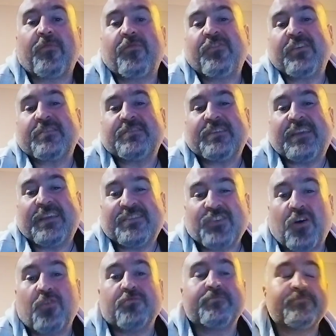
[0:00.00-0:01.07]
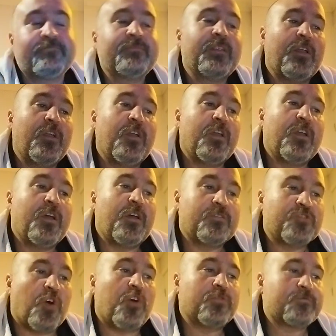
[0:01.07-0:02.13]
60 years old,
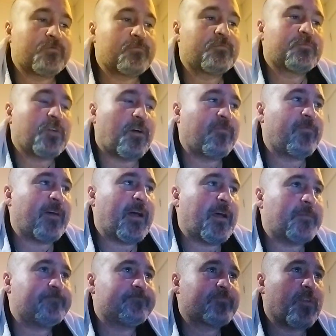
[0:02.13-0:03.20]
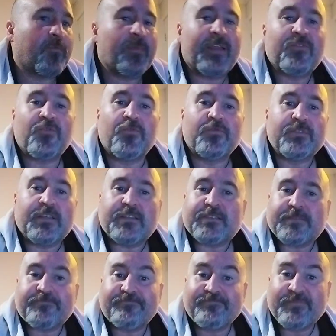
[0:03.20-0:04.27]
Don. I've been doing
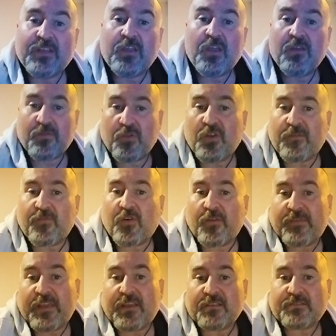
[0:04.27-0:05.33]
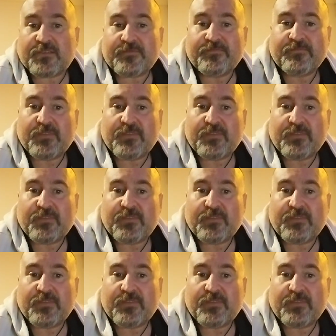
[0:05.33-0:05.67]
this 35 years,